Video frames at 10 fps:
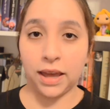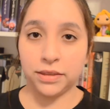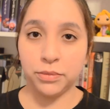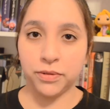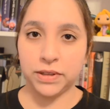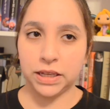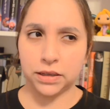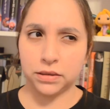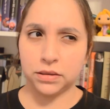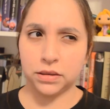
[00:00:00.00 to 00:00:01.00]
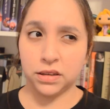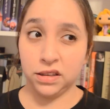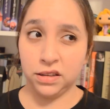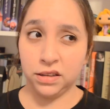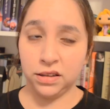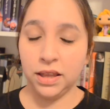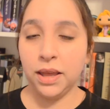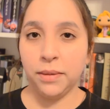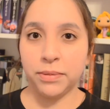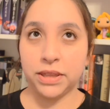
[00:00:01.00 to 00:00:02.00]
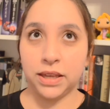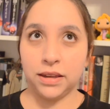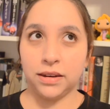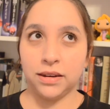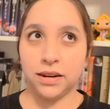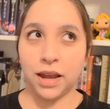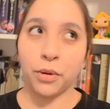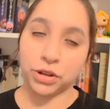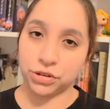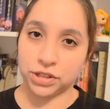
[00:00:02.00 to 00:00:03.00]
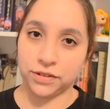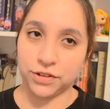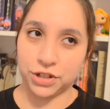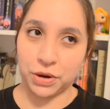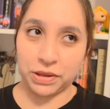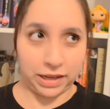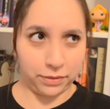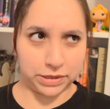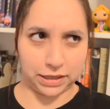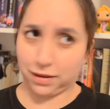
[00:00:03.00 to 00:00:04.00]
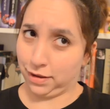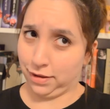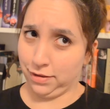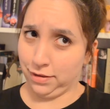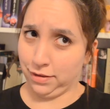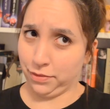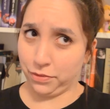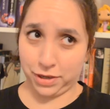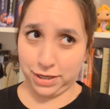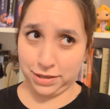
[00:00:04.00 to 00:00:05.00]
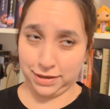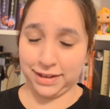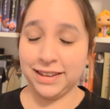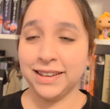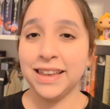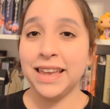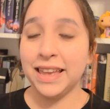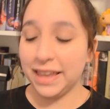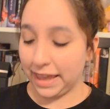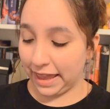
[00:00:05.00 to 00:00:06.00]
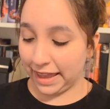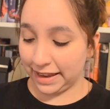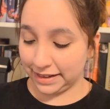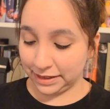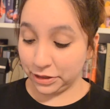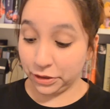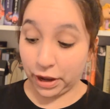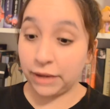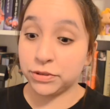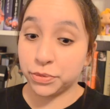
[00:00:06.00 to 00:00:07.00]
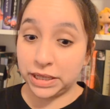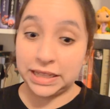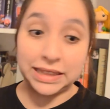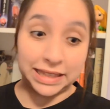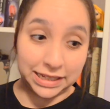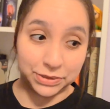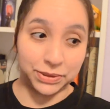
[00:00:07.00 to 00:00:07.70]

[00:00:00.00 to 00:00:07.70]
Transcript: at the movie like, huh? But then I watched the TV show and then I was like, huh? What? And, you know, after reading these